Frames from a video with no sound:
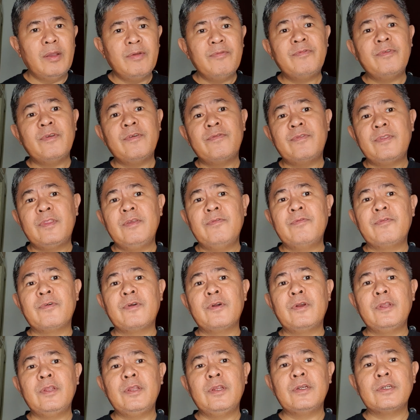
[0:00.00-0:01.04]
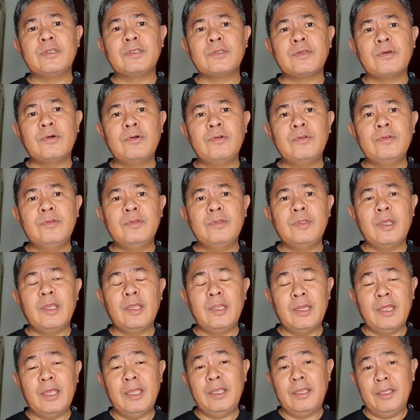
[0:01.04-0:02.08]
I'm 54 years old
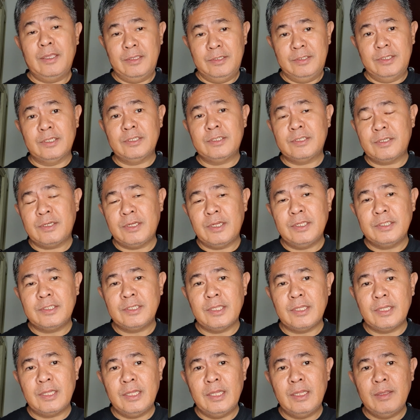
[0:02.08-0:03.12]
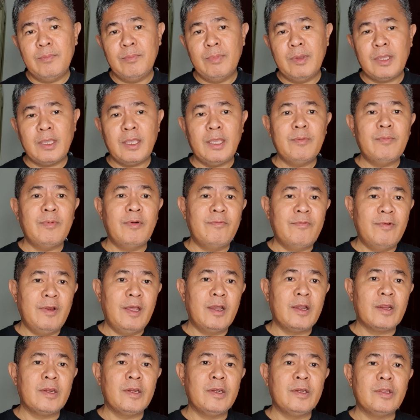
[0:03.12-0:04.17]
and I just recently became a
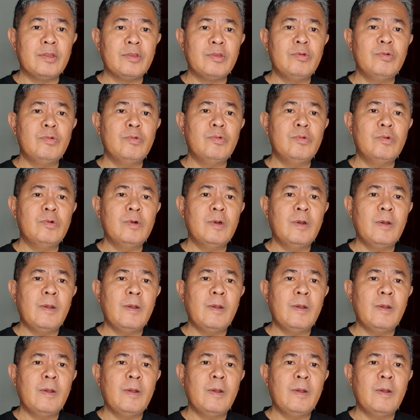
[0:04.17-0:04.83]
vlogger too,